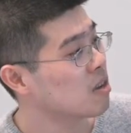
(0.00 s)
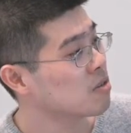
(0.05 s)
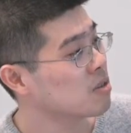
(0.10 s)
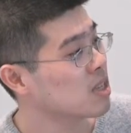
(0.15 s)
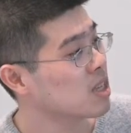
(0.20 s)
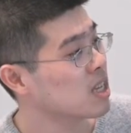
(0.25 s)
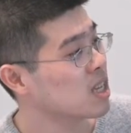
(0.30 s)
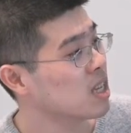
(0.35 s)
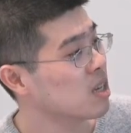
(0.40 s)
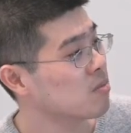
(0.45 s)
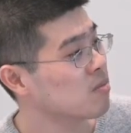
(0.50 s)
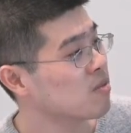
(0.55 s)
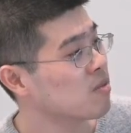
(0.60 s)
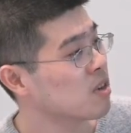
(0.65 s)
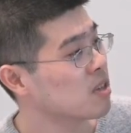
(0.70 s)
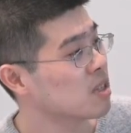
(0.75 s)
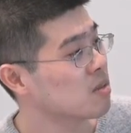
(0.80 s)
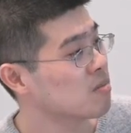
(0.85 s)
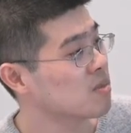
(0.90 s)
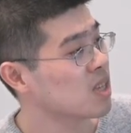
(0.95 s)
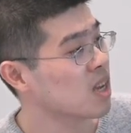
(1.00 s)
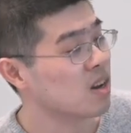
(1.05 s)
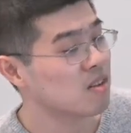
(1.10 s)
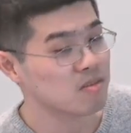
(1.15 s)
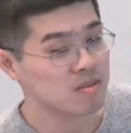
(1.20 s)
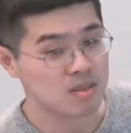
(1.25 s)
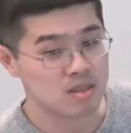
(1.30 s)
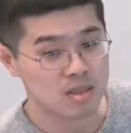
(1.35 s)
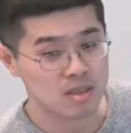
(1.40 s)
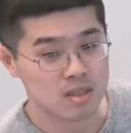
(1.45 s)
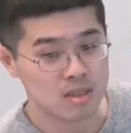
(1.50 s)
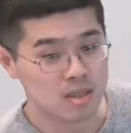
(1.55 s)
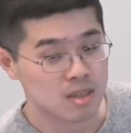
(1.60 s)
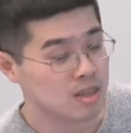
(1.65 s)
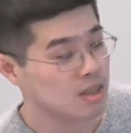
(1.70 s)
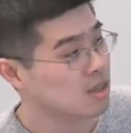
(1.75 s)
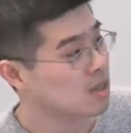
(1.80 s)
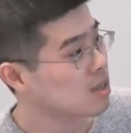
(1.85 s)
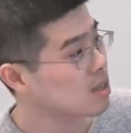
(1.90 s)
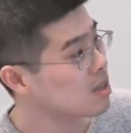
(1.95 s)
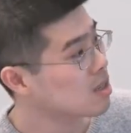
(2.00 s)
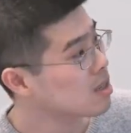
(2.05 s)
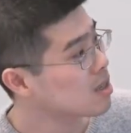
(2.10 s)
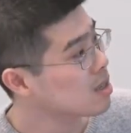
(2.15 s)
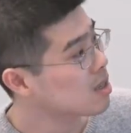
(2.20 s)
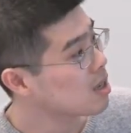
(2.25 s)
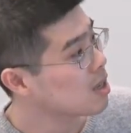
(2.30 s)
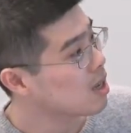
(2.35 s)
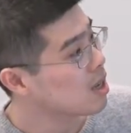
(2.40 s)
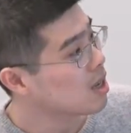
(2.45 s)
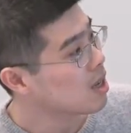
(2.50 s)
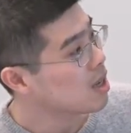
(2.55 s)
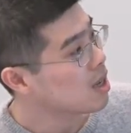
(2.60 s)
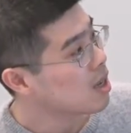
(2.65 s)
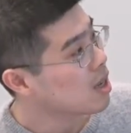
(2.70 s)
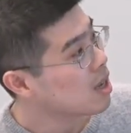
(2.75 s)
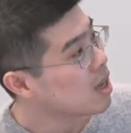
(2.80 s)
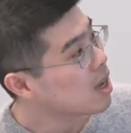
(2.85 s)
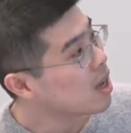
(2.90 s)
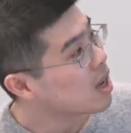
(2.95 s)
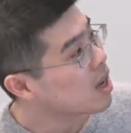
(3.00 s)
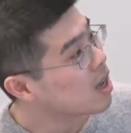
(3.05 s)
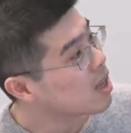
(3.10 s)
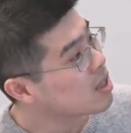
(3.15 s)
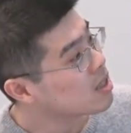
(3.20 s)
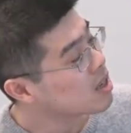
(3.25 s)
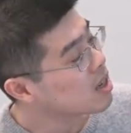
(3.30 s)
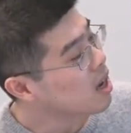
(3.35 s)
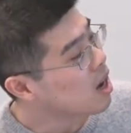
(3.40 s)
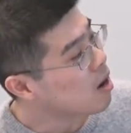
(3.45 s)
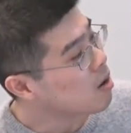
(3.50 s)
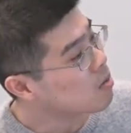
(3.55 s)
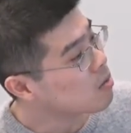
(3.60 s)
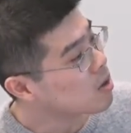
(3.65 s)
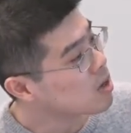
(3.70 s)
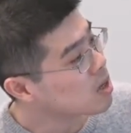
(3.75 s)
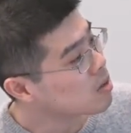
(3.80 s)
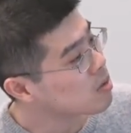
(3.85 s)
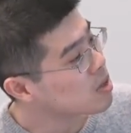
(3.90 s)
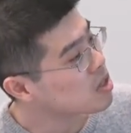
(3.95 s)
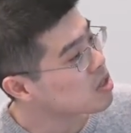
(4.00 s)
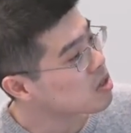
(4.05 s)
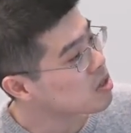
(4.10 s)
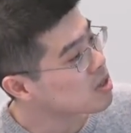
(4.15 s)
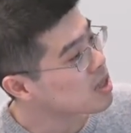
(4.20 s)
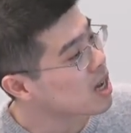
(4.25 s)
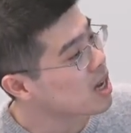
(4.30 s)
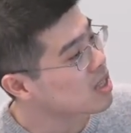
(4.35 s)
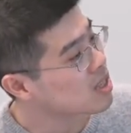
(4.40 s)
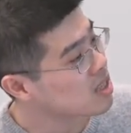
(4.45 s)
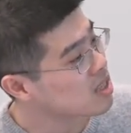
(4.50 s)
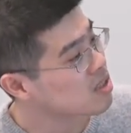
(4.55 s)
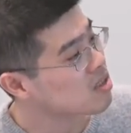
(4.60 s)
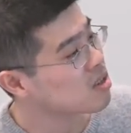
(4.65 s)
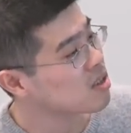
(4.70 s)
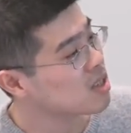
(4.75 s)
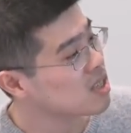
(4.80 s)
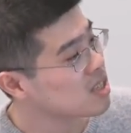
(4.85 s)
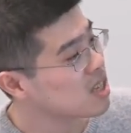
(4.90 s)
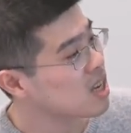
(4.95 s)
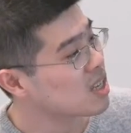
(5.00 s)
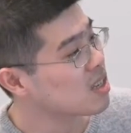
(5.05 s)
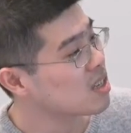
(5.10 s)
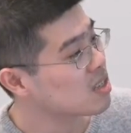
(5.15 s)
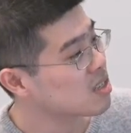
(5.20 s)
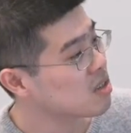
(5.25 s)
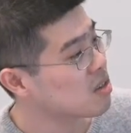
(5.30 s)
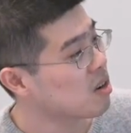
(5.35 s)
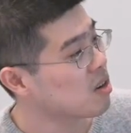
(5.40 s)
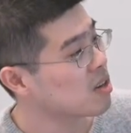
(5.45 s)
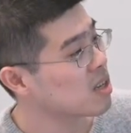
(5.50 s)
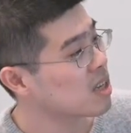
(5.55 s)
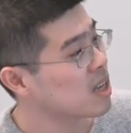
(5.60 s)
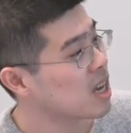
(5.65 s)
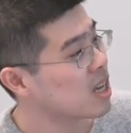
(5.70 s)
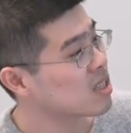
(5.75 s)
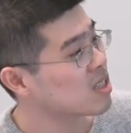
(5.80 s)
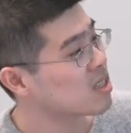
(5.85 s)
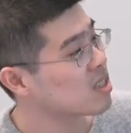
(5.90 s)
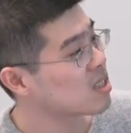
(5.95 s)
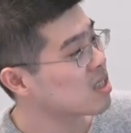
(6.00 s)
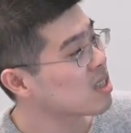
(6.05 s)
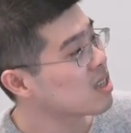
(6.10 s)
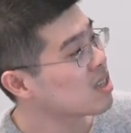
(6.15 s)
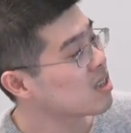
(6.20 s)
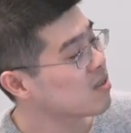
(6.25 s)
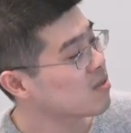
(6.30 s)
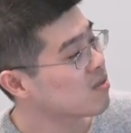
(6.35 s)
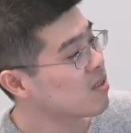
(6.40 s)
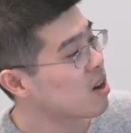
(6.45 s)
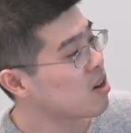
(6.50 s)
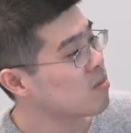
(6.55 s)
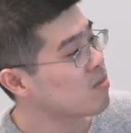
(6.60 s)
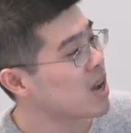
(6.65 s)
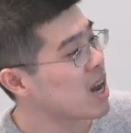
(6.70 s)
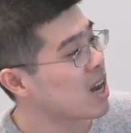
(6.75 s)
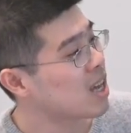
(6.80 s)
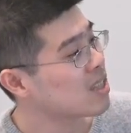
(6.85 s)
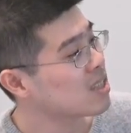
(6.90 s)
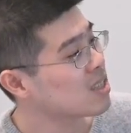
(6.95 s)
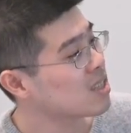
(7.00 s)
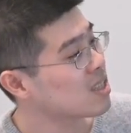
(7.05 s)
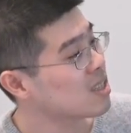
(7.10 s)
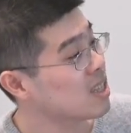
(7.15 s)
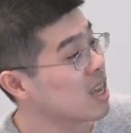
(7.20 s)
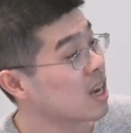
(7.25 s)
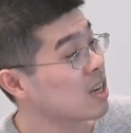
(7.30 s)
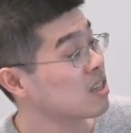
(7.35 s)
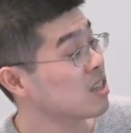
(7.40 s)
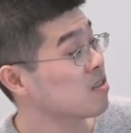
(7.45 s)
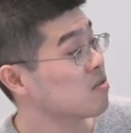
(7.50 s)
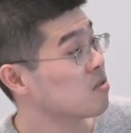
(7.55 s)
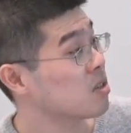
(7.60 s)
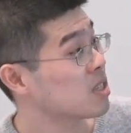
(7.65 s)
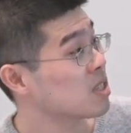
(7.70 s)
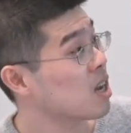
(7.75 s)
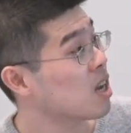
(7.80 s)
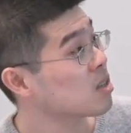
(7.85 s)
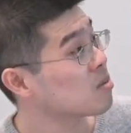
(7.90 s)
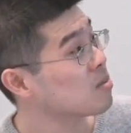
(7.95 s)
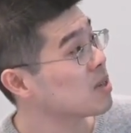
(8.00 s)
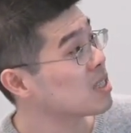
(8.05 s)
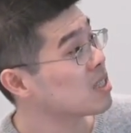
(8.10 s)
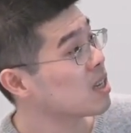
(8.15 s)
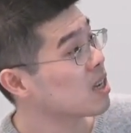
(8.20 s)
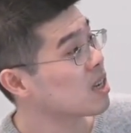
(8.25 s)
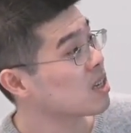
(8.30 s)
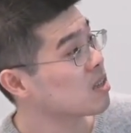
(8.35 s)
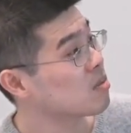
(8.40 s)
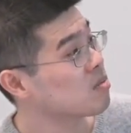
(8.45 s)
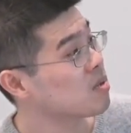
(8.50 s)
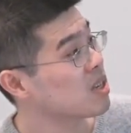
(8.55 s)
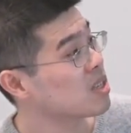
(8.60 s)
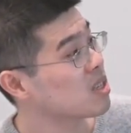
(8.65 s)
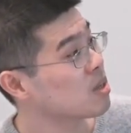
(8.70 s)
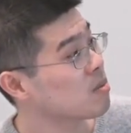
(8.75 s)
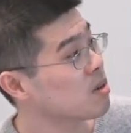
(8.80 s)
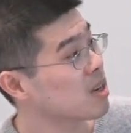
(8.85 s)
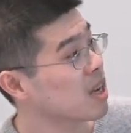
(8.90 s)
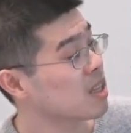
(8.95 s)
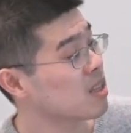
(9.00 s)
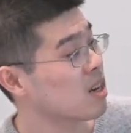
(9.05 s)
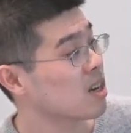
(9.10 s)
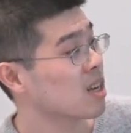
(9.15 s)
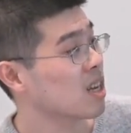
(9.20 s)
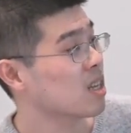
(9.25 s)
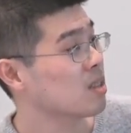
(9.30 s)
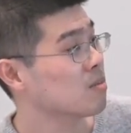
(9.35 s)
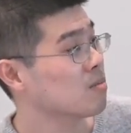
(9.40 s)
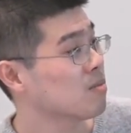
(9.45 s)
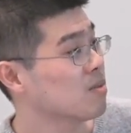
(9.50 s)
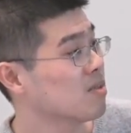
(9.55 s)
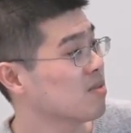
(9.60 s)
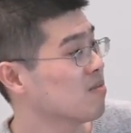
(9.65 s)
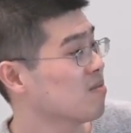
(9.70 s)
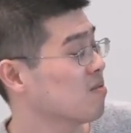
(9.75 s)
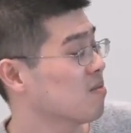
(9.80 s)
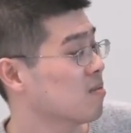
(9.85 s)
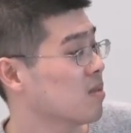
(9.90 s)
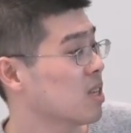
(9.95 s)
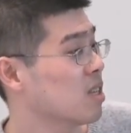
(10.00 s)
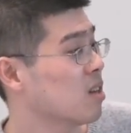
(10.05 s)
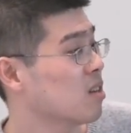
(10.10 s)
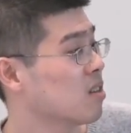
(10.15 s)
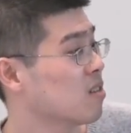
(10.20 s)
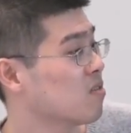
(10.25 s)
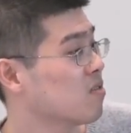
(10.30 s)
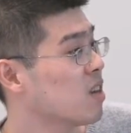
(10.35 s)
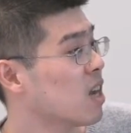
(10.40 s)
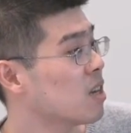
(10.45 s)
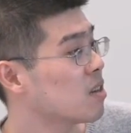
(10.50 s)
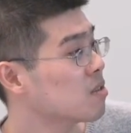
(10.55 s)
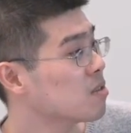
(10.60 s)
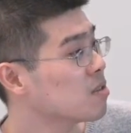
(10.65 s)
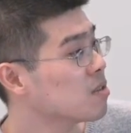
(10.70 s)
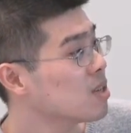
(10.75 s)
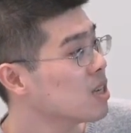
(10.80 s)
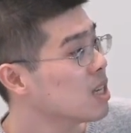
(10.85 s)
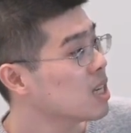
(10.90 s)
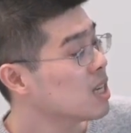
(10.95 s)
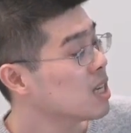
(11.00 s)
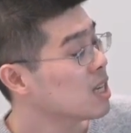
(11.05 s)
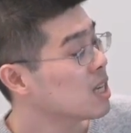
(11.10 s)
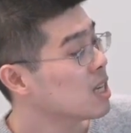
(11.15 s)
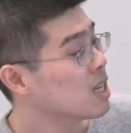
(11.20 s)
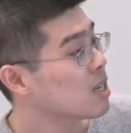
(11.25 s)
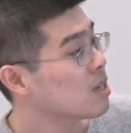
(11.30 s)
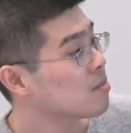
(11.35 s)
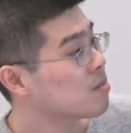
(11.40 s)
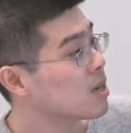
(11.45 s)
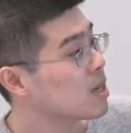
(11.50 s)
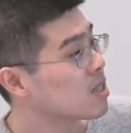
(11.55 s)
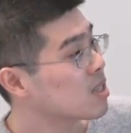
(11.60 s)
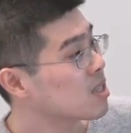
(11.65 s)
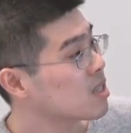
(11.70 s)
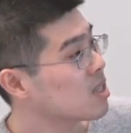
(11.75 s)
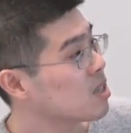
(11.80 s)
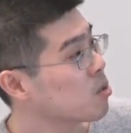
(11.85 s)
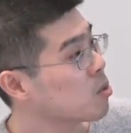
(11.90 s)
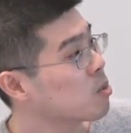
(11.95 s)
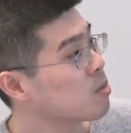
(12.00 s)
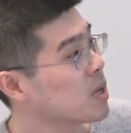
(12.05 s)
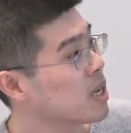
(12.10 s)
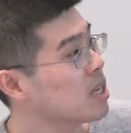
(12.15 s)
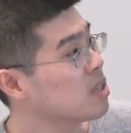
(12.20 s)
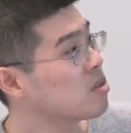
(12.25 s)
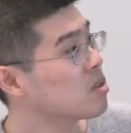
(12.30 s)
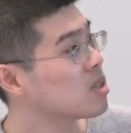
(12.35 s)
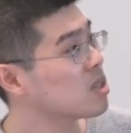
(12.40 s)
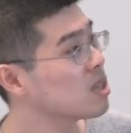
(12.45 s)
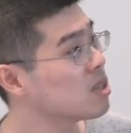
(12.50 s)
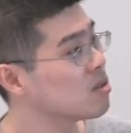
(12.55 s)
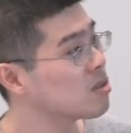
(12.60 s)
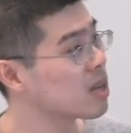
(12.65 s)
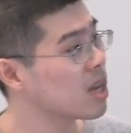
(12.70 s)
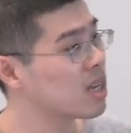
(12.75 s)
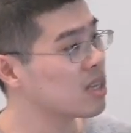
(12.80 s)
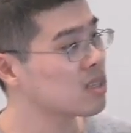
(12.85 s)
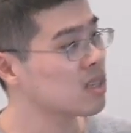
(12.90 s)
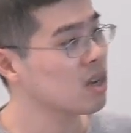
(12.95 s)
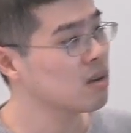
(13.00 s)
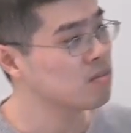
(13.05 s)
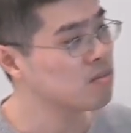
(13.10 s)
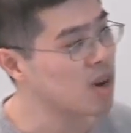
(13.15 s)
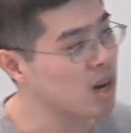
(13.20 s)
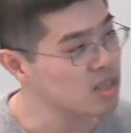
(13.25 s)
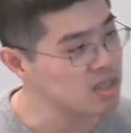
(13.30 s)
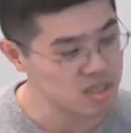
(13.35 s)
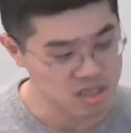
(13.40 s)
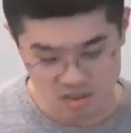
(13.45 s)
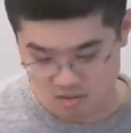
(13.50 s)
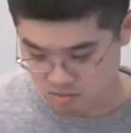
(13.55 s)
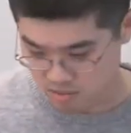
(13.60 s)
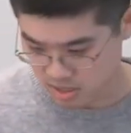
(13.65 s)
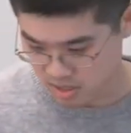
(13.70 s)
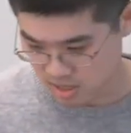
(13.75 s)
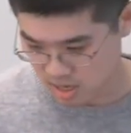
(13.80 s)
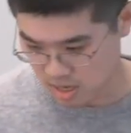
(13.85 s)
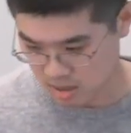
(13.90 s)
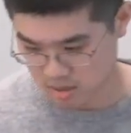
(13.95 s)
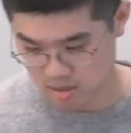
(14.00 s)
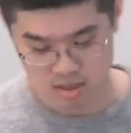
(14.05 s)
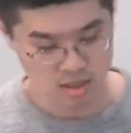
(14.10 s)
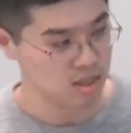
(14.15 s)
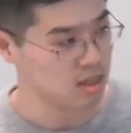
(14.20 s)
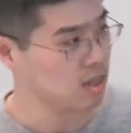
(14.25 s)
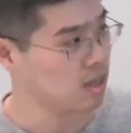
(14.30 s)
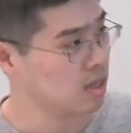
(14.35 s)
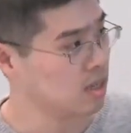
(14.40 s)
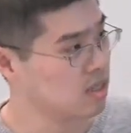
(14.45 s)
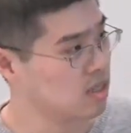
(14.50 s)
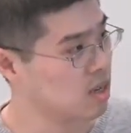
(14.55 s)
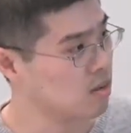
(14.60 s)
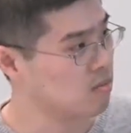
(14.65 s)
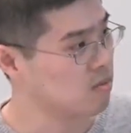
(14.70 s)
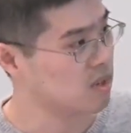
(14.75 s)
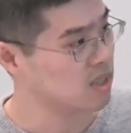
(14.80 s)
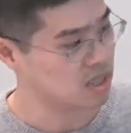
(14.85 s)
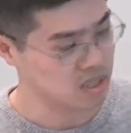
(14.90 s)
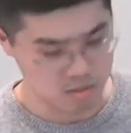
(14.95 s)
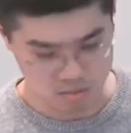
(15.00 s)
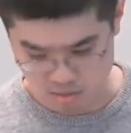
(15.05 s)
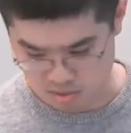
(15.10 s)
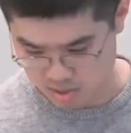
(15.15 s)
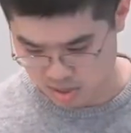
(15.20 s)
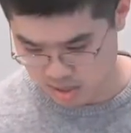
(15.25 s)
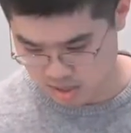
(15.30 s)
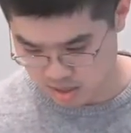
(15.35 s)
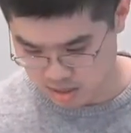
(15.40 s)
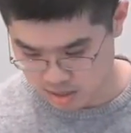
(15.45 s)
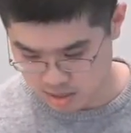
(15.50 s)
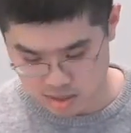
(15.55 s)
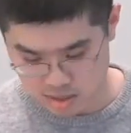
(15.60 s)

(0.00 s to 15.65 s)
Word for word: they keep for themselves. Okay? And in our work, we show that in certain settings, you only get very bad negative results. Basically, the principal cannot get a lot of value. But uh, it would be interesting to get some positive results in some reasonable setting.